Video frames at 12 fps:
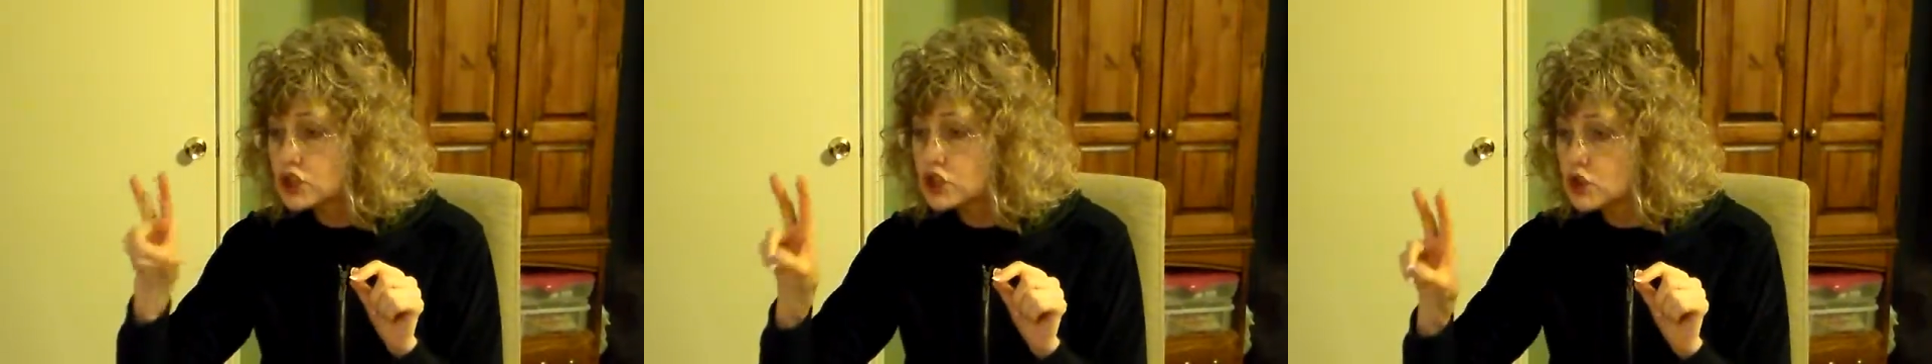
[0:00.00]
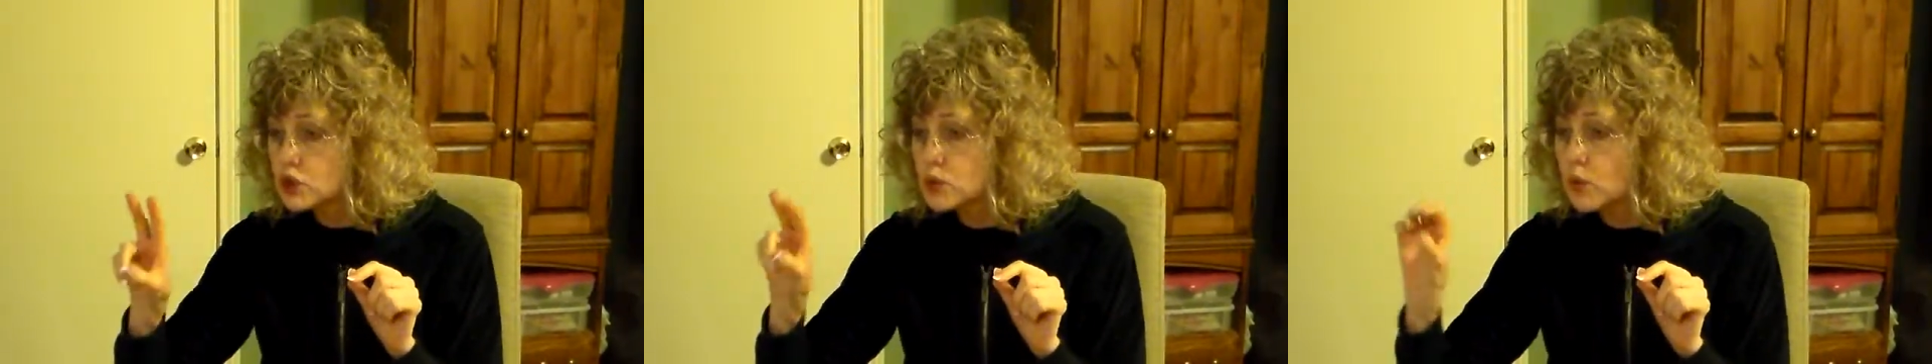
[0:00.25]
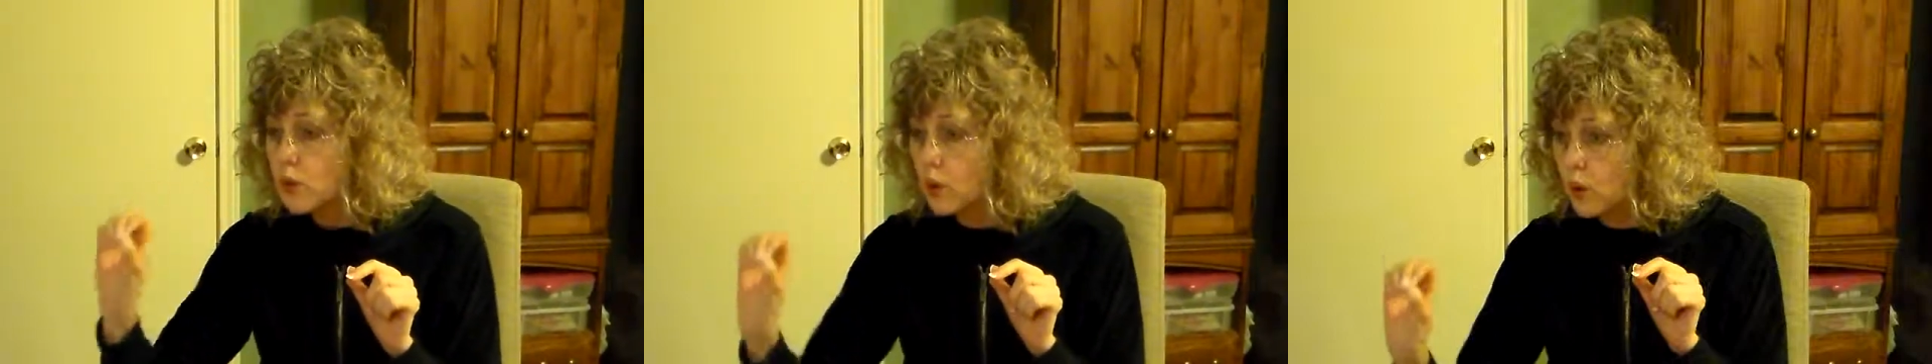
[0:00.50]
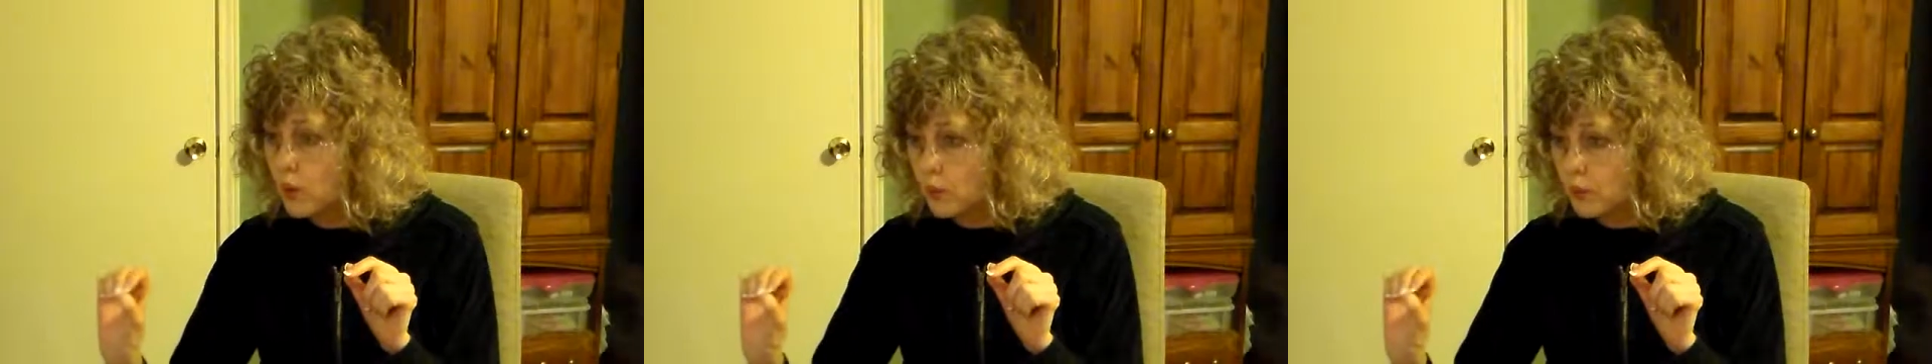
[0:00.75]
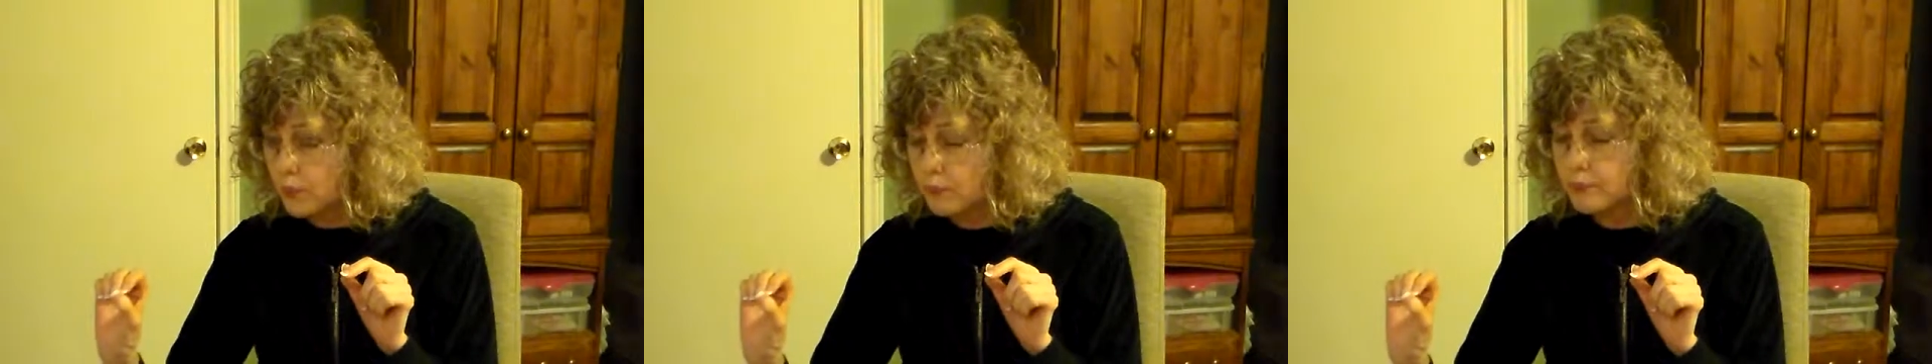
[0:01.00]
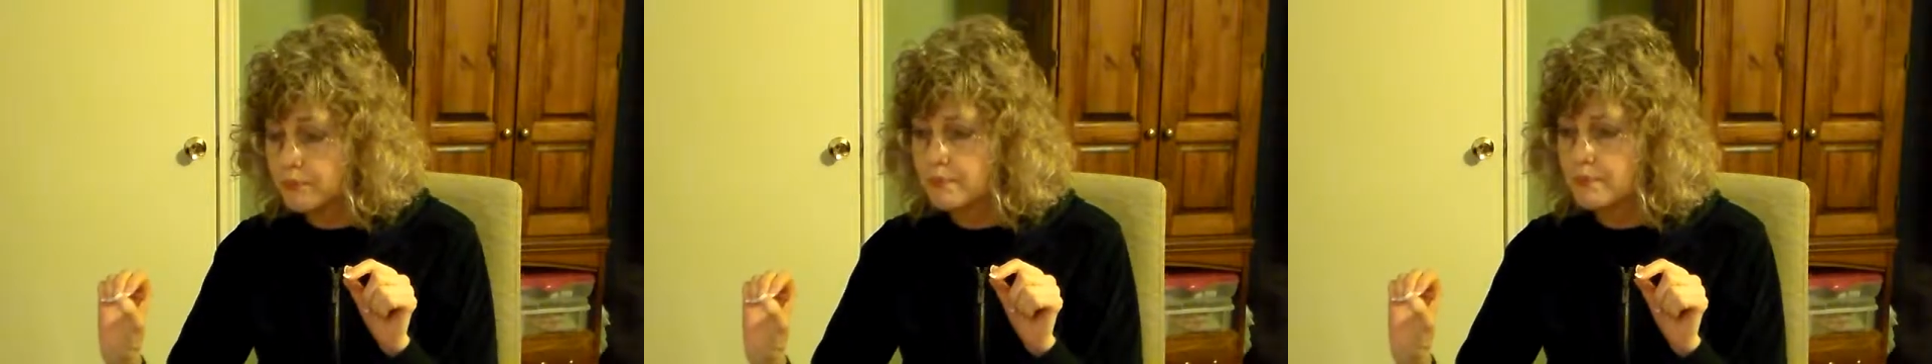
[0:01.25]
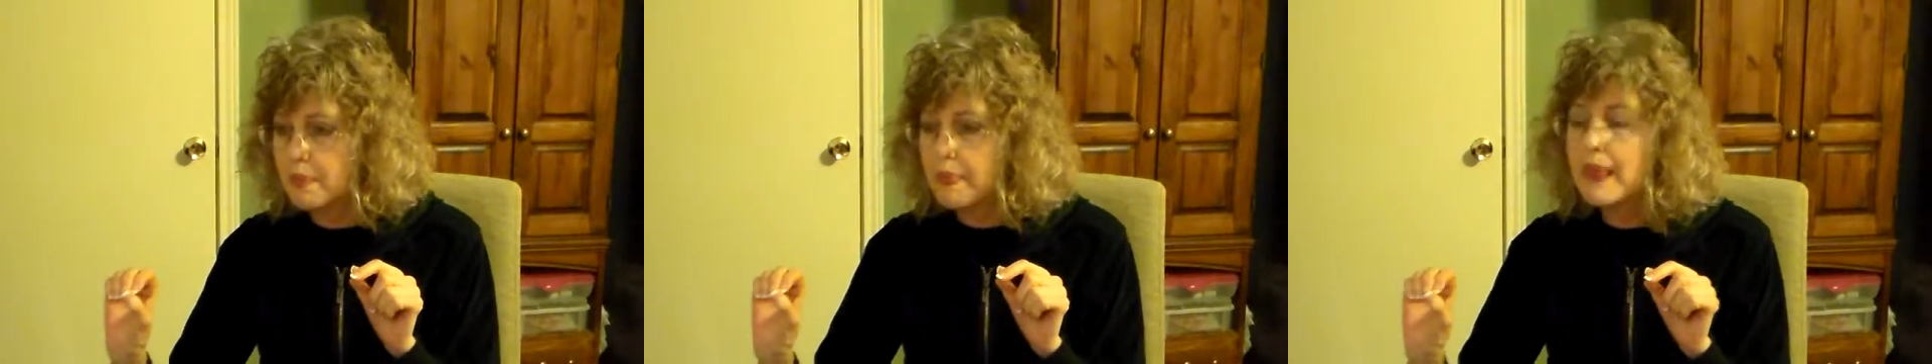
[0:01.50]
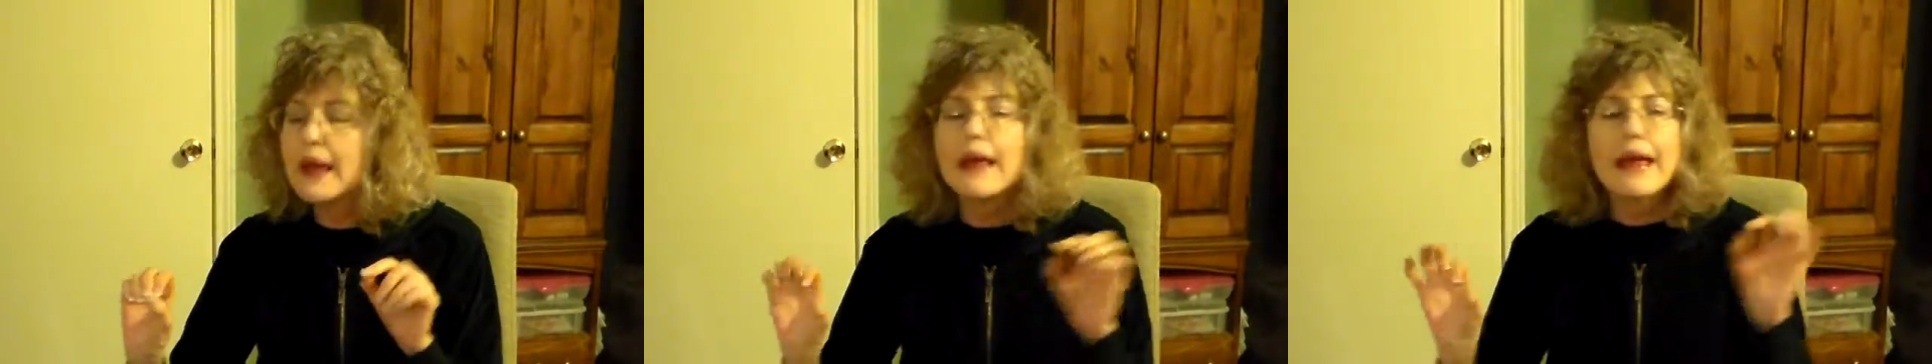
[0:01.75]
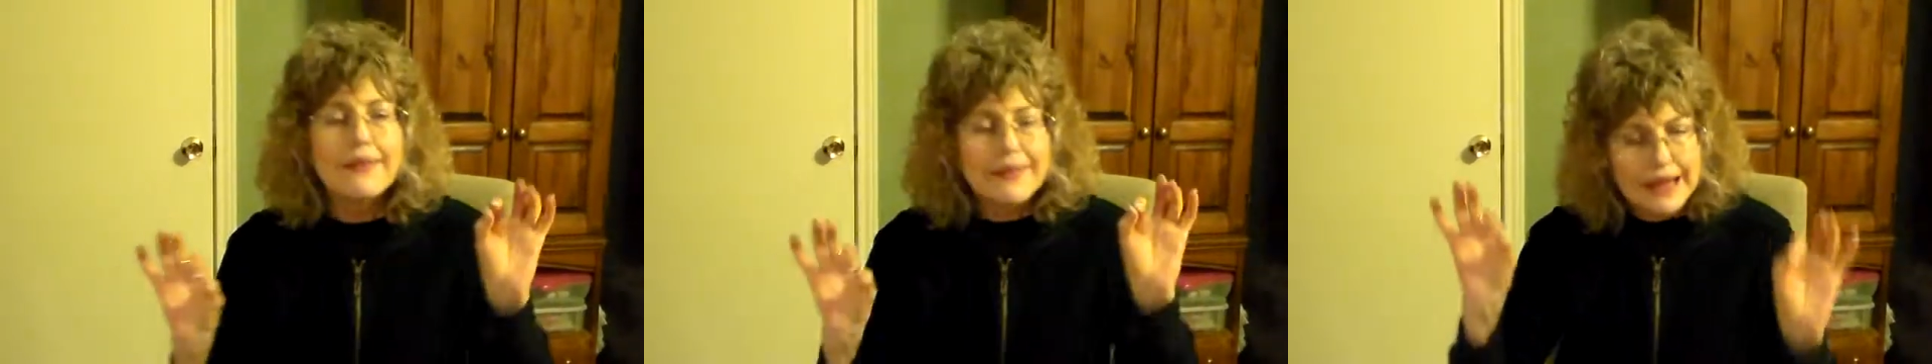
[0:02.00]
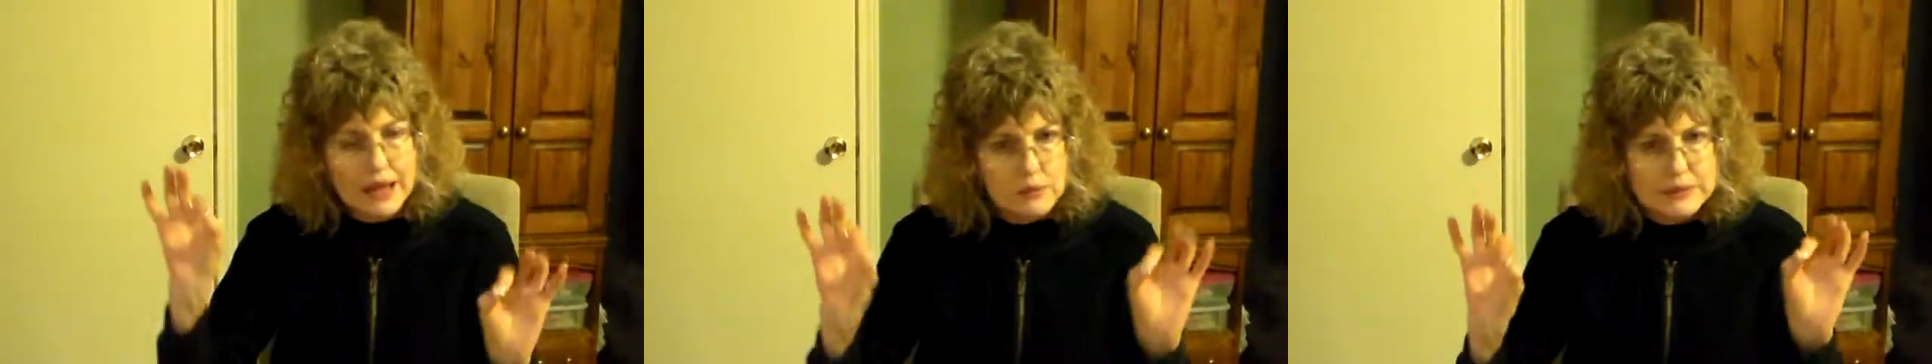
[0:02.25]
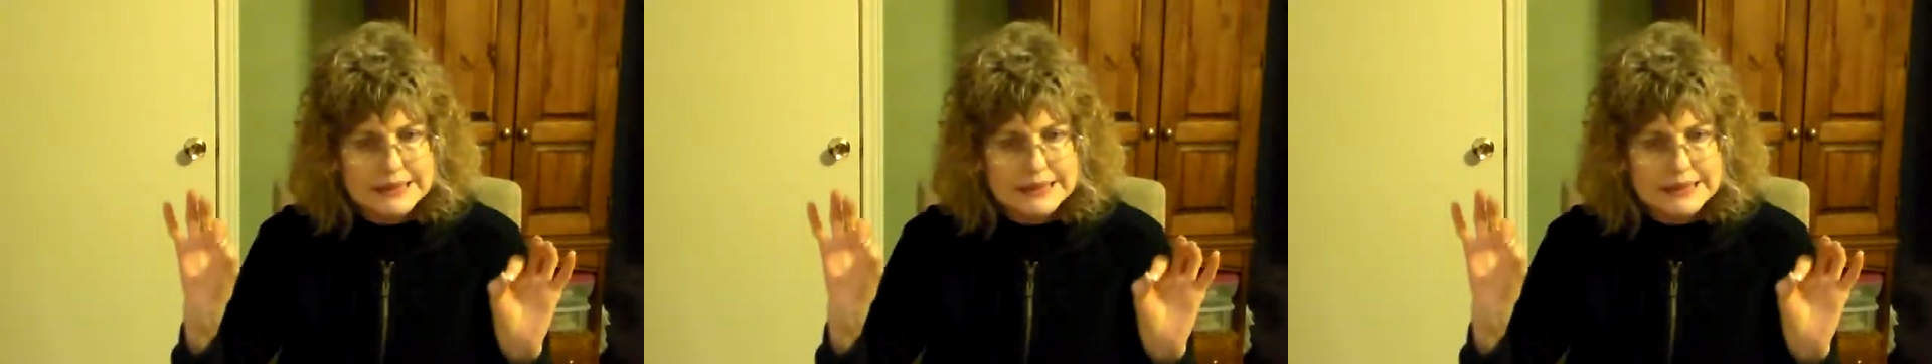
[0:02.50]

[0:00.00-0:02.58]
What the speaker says: to equalize the number of atoms on both sides